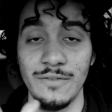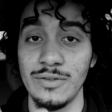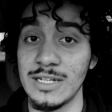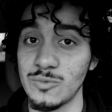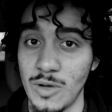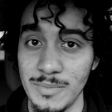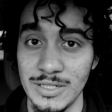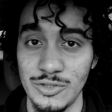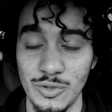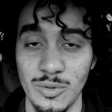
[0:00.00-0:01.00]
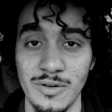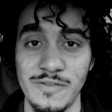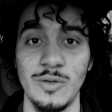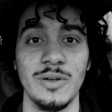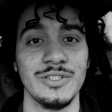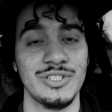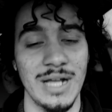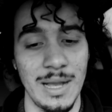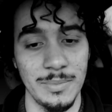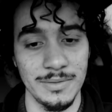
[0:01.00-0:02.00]
If you guys want me to do a review on the
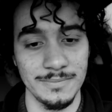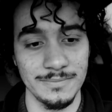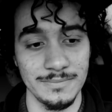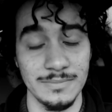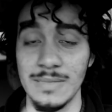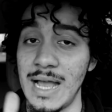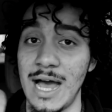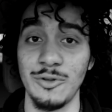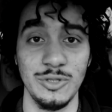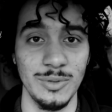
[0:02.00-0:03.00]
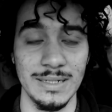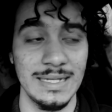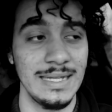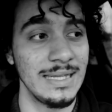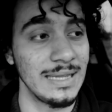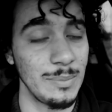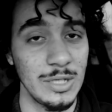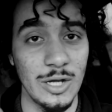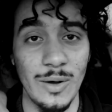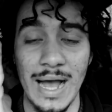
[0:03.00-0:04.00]
shop, I'll do it. Let me
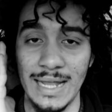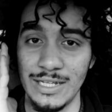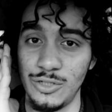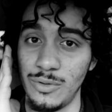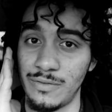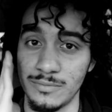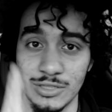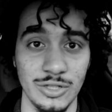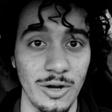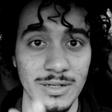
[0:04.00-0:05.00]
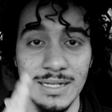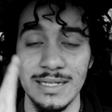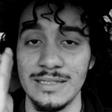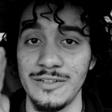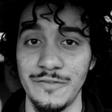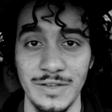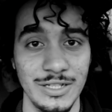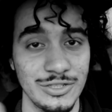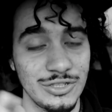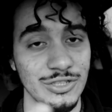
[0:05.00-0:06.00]
know, I can do it from start to
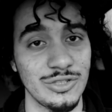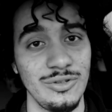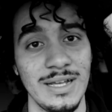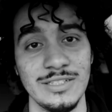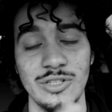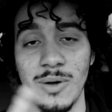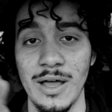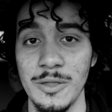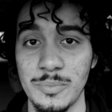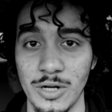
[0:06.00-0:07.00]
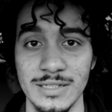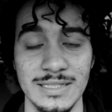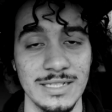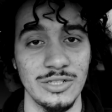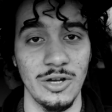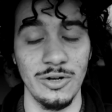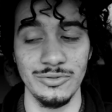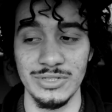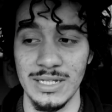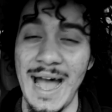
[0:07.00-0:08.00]
finish, just so you guys know how the process
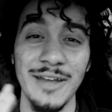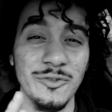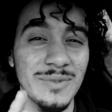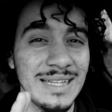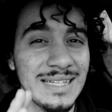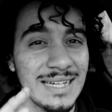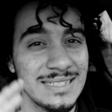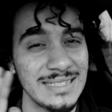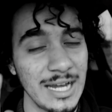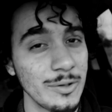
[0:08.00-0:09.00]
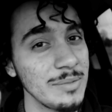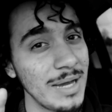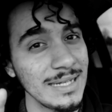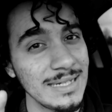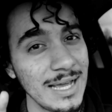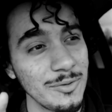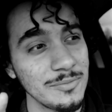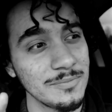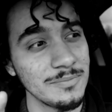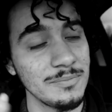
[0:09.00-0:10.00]
goes. I don't really like to tear anybody
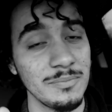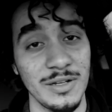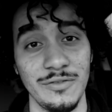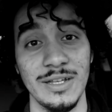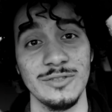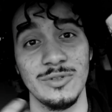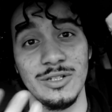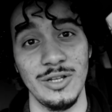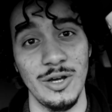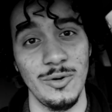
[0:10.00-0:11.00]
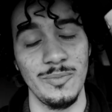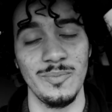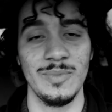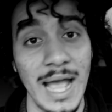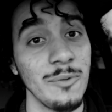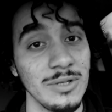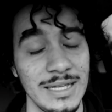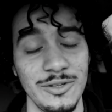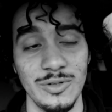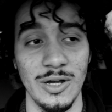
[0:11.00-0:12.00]
down, but if you guys wanna know, I will
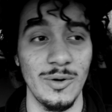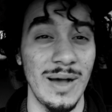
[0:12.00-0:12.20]
let you know.